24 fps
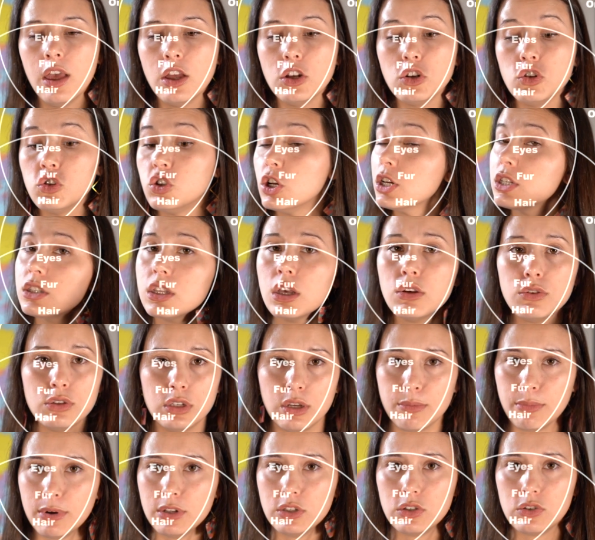Just those 2
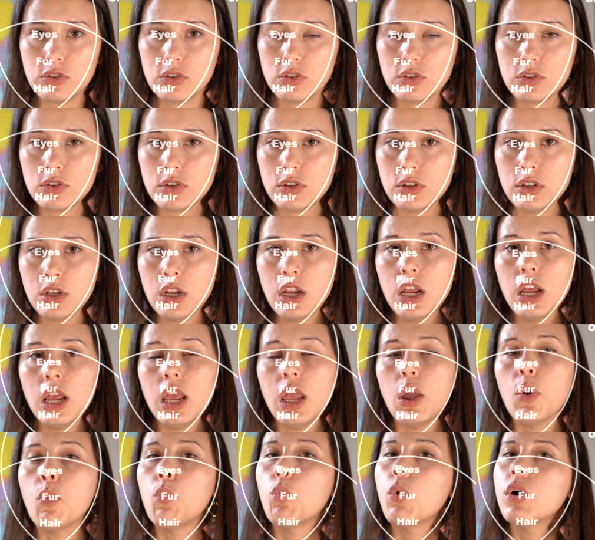Munsters.
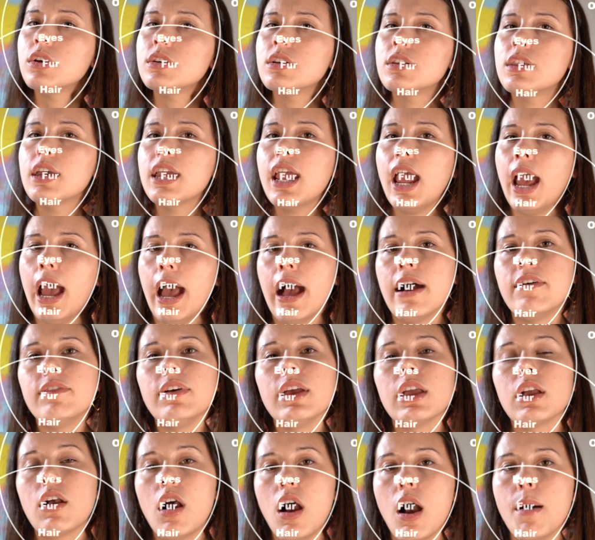And what do they have
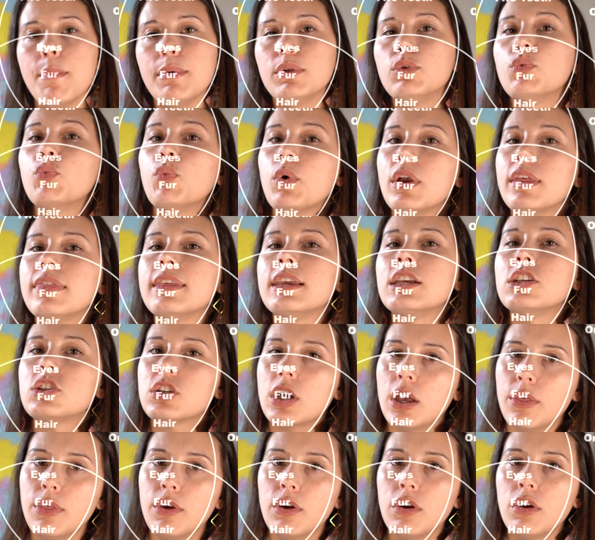in common with each
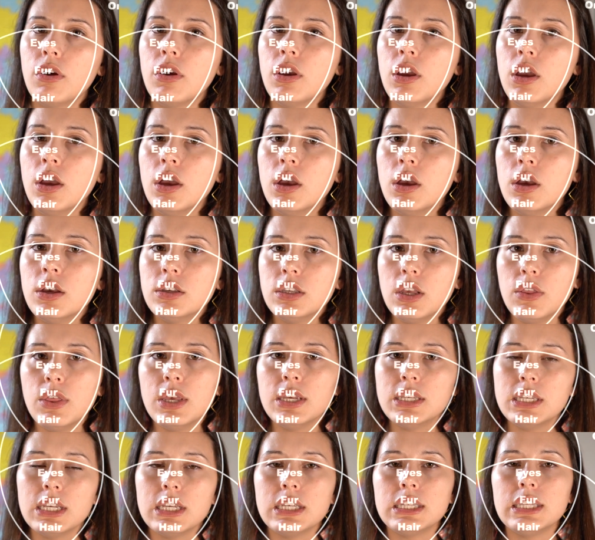other? So
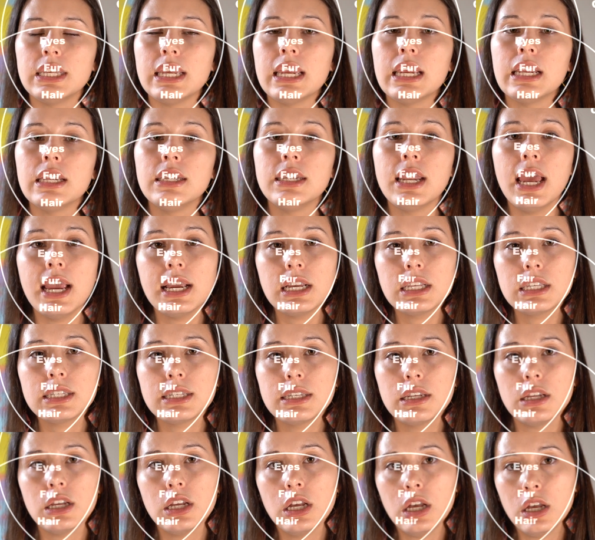this is the
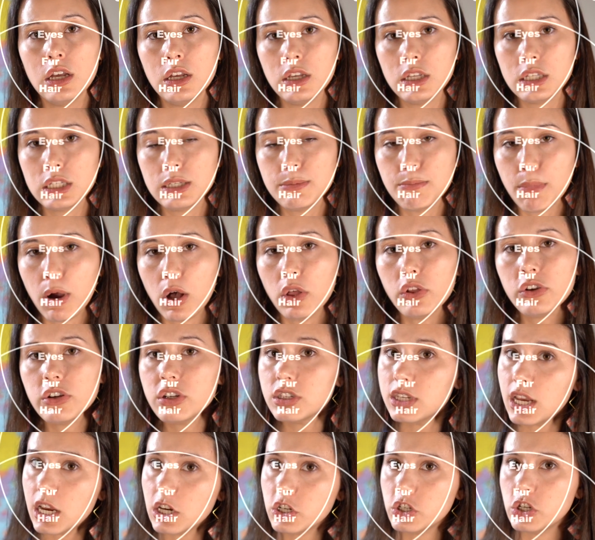next smaller
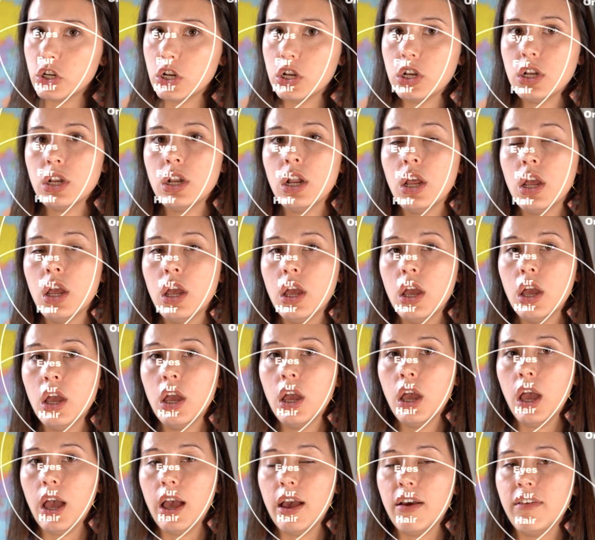section
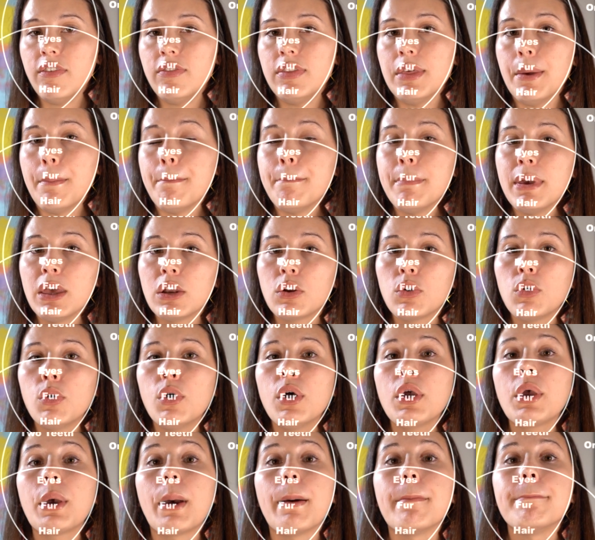of the middle
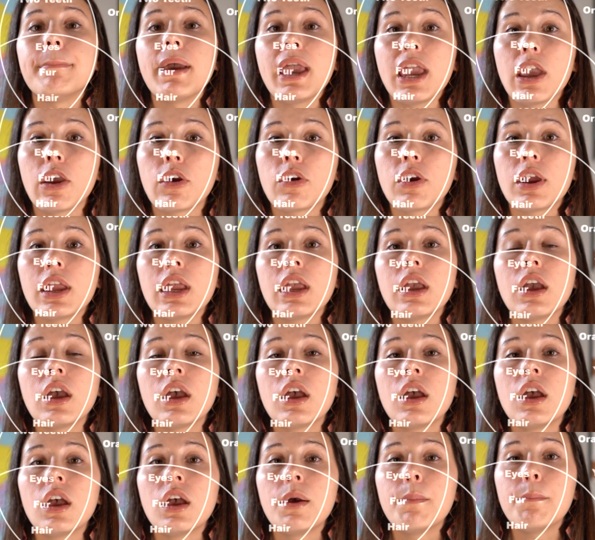comparing
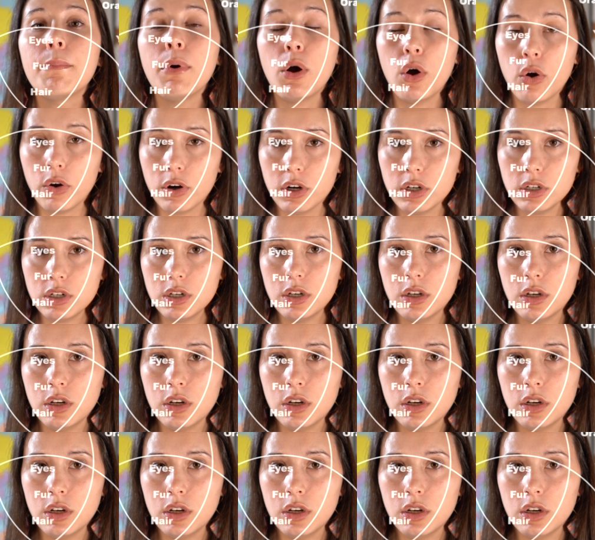part.